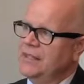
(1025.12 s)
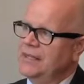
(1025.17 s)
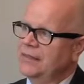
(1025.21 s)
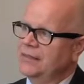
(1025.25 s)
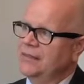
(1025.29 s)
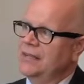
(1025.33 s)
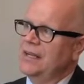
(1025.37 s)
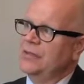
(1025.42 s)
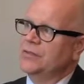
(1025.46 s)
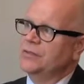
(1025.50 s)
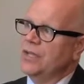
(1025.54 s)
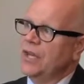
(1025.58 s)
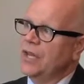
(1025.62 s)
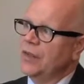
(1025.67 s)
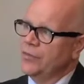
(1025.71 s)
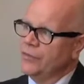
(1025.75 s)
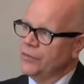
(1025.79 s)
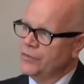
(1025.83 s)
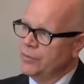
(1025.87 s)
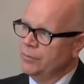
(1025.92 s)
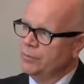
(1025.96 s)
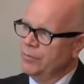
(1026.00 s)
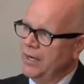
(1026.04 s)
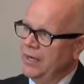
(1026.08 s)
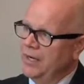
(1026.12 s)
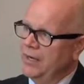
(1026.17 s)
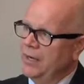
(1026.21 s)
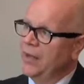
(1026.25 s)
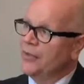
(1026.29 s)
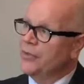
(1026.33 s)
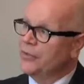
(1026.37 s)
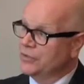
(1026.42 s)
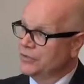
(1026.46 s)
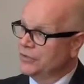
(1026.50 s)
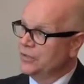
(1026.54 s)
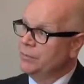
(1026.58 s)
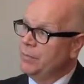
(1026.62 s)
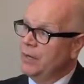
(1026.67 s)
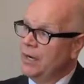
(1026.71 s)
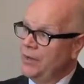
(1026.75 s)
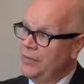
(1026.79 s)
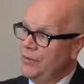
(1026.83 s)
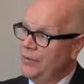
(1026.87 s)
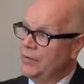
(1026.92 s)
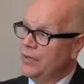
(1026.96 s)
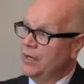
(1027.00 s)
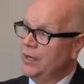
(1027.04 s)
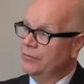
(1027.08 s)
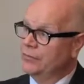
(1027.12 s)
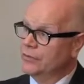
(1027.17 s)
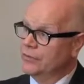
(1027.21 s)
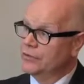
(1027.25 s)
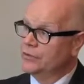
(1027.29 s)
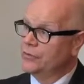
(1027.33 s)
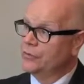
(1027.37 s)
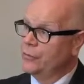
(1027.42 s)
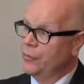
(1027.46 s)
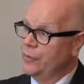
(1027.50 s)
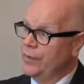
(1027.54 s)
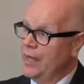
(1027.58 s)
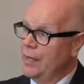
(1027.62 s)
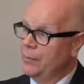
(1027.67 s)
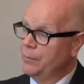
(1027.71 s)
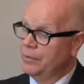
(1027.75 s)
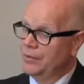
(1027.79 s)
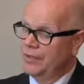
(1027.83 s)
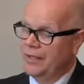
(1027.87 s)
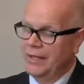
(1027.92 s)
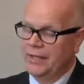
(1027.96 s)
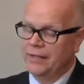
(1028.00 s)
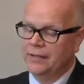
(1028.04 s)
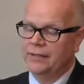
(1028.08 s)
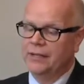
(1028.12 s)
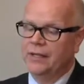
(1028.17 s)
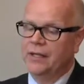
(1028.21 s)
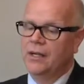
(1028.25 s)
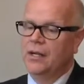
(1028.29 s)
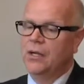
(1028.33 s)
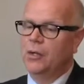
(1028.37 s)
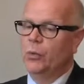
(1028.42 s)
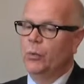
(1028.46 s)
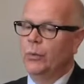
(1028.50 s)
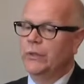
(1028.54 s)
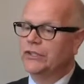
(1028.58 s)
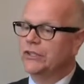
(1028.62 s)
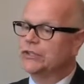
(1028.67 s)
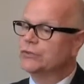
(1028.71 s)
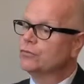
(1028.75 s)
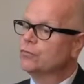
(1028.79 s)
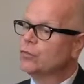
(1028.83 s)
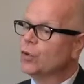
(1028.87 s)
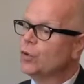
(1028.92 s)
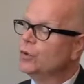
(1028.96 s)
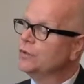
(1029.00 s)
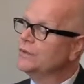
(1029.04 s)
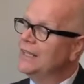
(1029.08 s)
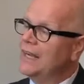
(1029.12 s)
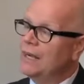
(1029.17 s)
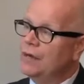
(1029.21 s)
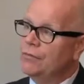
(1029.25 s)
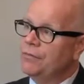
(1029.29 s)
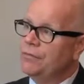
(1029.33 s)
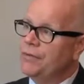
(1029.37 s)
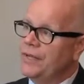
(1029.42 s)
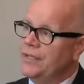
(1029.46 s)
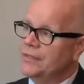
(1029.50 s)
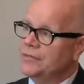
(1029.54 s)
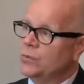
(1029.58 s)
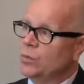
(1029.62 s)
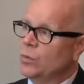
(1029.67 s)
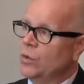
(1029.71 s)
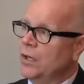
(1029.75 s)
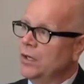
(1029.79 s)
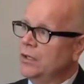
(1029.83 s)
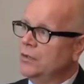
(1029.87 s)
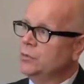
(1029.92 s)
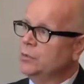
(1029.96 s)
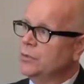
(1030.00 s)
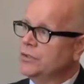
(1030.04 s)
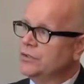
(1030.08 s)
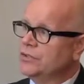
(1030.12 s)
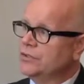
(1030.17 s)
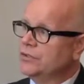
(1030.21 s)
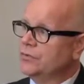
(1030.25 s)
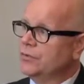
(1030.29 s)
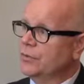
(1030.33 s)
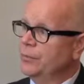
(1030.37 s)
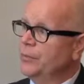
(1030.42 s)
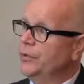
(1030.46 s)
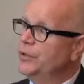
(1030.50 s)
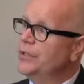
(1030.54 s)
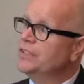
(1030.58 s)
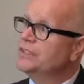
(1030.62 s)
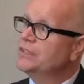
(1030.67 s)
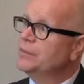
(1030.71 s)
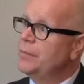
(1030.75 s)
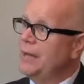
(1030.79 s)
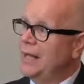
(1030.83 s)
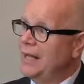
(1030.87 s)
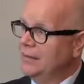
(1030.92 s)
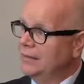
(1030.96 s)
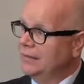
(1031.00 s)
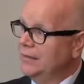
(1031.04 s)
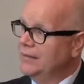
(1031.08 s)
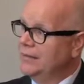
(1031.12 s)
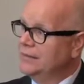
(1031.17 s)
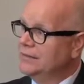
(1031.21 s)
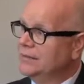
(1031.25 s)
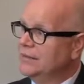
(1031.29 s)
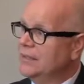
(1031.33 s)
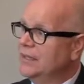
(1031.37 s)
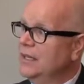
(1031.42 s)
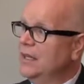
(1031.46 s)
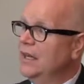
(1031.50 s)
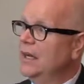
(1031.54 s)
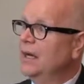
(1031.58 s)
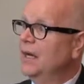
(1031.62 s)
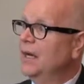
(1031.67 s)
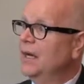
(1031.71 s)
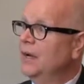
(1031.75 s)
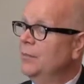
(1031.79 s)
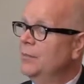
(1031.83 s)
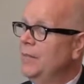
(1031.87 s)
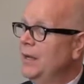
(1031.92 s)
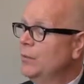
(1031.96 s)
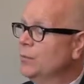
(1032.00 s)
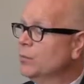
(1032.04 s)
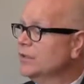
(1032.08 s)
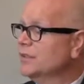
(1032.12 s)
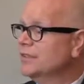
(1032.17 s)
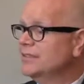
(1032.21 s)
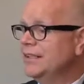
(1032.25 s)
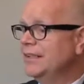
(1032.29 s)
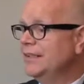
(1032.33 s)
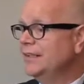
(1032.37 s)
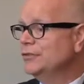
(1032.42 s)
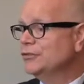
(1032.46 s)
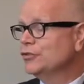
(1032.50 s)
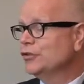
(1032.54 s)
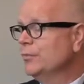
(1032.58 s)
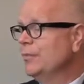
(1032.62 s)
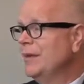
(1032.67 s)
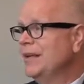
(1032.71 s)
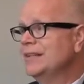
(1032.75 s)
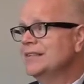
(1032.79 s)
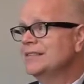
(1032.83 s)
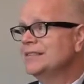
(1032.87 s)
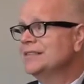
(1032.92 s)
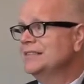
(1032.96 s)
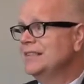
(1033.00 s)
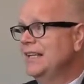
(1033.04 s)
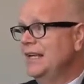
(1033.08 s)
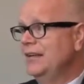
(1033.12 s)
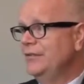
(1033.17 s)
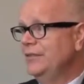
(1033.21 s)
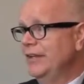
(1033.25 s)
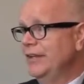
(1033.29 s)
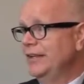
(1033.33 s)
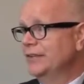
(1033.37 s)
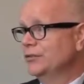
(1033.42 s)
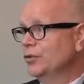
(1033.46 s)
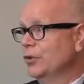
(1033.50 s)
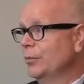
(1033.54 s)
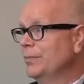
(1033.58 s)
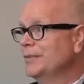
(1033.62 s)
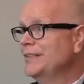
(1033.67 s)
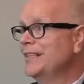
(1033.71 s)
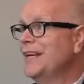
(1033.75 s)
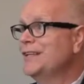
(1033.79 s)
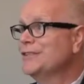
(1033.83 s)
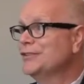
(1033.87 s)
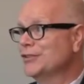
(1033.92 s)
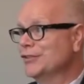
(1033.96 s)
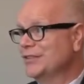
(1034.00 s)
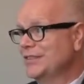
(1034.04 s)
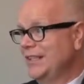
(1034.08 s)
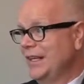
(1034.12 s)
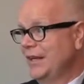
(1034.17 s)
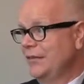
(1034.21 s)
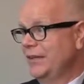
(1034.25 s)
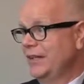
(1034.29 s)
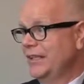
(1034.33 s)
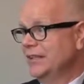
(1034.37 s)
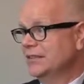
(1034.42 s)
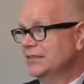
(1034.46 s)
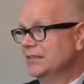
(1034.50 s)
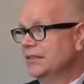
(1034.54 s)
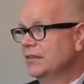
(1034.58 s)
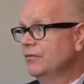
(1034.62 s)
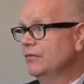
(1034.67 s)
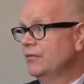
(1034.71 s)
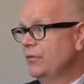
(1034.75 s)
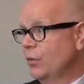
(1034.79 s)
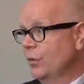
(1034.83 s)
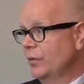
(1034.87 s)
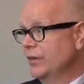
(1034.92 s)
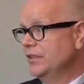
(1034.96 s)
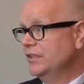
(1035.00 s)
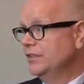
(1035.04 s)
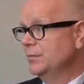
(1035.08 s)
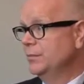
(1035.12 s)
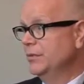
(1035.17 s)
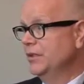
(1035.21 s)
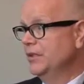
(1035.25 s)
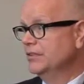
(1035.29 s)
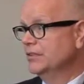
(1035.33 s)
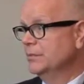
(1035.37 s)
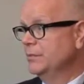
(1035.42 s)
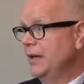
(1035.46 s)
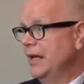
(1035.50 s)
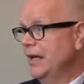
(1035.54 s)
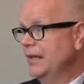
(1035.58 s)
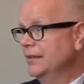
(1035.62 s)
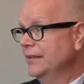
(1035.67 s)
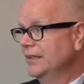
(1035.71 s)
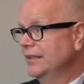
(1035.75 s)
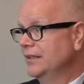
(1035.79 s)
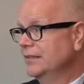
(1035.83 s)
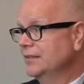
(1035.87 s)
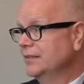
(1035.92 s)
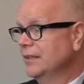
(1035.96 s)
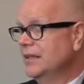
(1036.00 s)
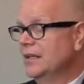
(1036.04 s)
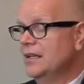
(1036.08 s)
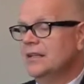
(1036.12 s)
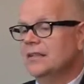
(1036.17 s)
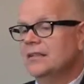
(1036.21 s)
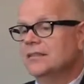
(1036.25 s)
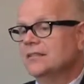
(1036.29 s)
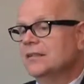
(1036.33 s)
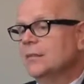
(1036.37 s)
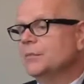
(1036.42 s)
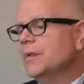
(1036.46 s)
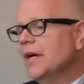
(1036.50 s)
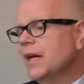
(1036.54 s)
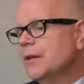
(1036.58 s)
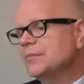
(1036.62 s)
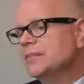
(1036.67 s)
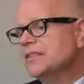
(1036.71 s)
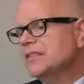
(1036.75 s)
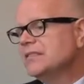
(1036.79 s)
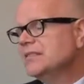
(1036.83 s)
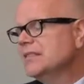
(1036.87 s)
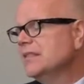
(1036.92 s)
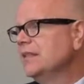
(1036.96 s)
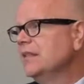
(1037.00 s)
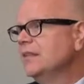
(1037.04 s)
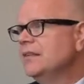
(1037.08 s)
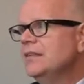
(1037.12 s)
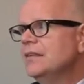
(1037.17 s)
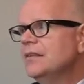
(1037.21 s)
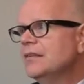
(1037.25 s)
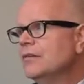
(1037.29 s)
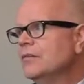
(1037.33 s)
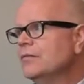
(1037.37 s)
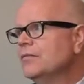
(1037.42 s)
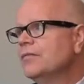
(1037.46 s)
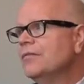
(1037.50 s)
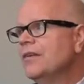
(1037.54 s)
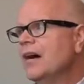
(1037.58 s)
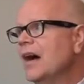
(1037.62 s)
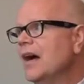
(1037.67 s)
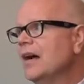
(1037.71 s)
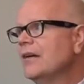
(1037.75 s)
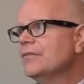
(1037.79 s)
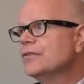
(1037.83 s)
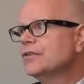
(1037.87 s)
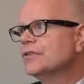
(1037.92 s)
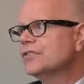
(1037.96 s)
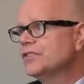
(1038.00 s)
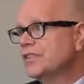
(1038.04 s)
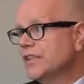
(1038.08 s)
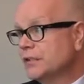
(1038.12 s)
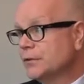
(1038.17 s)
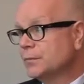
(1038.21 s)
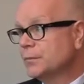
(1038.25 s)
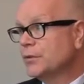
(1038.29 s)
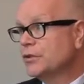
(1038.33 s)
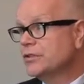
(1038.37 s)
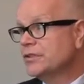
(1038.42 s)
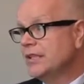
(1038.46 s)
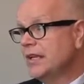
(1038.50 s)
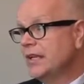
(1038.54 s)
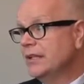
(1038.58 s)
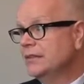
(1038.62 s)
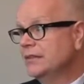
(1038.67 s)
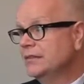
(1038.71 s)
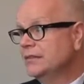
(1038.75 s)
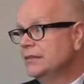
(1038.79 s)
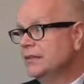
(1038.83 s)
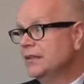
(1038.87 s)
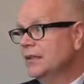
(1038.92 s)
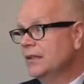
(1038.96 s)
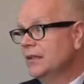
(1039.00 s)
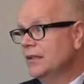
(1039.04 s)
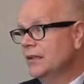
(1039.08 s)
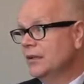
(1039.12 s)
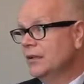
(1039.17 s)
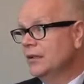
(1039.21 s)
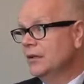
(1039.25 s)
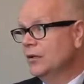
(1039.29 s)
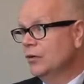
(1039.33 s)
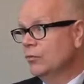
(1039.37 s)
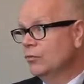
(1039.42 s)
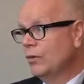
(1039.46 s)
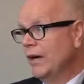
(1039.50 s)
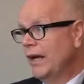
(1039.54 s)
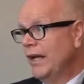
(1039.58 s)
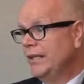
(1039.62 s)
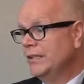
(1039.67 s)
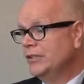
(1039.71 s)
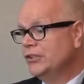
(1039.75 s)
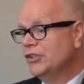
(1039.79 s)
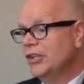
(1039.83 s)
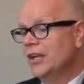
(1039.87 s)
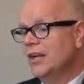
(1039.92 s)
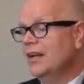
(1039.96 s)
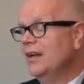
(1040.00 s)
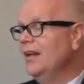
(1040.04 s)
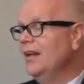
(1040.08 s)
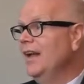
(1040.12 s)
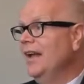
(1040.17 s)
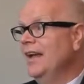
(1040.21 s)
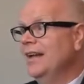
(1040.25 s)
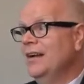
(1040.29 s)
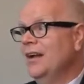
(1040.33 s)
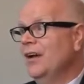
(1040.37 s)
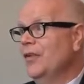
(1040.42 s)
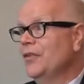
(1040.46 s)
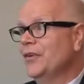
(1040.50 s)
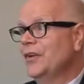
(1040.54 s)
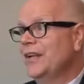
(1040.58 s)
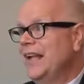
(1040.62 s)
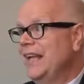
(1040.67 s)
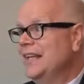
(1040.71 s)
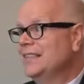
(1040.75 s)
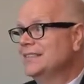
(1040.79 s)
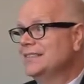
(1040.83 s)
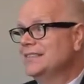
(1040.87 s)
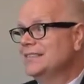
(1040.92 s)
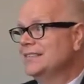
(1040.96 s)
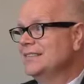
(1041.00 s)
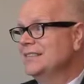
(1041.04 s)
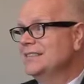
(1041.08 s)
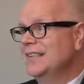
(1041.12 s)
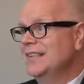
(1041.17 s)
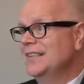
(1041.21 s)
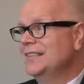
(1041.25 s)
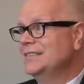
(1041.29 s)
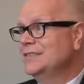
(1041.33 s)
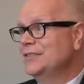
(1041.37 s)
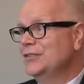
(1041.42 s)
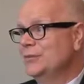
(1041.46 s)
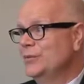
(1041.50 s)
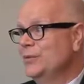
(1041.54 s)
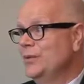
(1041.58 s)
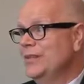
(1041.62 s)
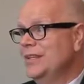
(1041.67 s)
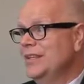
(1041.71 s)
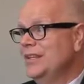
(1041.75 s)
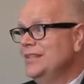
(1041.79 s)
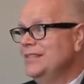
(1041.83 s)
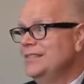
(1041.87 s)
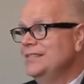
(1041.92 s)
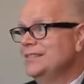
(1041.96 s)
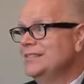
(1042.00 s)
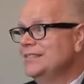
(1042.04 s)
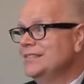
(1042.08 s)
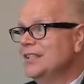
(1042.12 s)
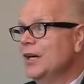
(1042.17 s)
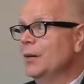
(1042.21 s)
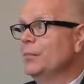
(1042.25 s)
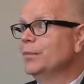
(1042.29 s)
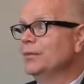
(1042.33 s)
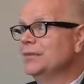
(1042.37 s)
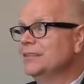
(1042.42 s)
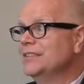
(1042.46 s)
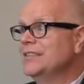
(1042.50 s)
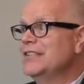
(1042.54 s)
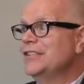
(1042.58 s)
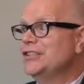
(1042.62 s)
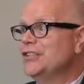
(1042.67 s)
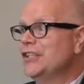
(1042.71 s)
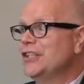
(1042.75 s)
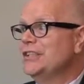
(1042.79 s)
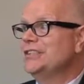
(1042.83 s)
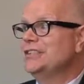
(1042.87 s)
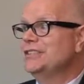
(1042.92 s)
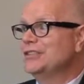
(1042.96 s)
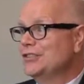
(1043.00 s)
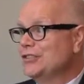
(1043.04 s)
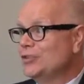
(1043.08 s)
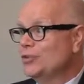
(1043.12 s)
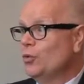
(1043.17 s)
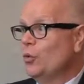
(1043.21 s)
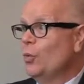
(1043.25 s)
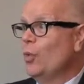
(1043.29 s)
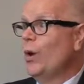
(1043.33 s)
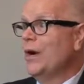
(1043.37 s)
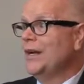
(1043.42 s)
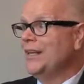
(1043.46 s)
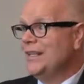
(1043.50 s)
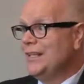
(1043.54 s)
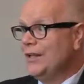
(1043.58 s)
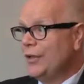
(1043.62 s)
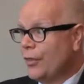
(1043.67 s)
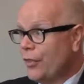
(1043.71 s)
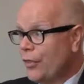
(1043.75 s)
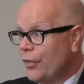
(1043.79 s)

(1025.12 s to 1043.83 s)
and allows others to buy their coverage through that plan. We just rolled out phase one, which is for municipalities, and we're seeing tremendous savings or potential savings for these municipalities. Sometimes it's in the 5 or 6% range. In other cases, into the double digits, 20,